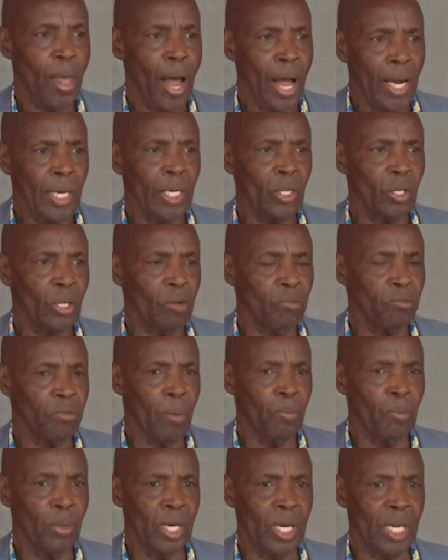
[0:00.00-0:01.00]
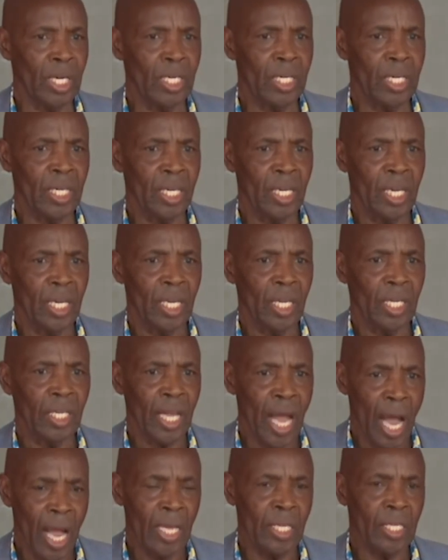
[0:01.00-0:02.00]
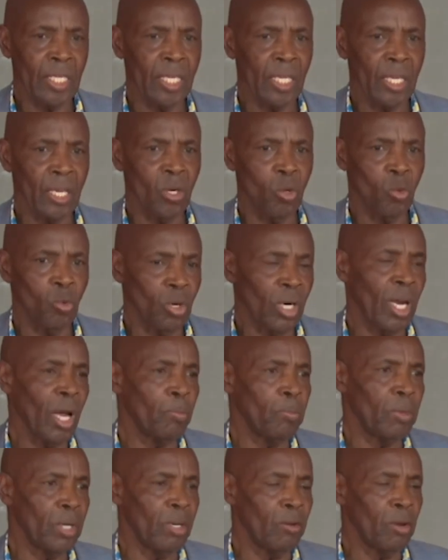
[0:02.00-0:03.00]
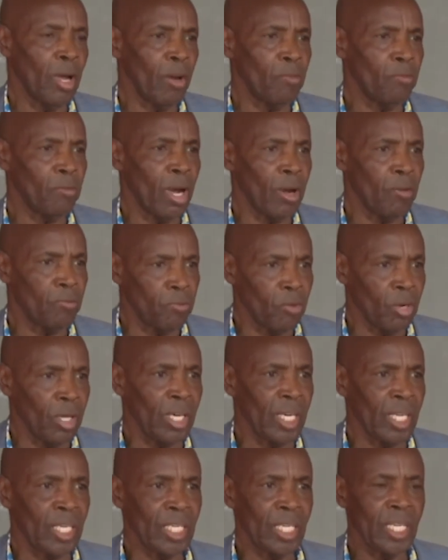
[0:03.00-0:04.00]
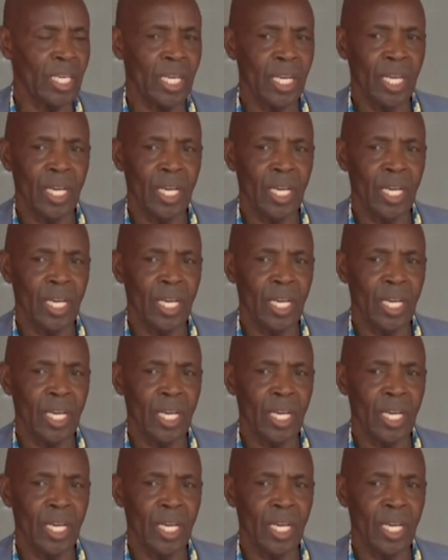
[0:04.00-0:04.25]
and the families that would have been avoided.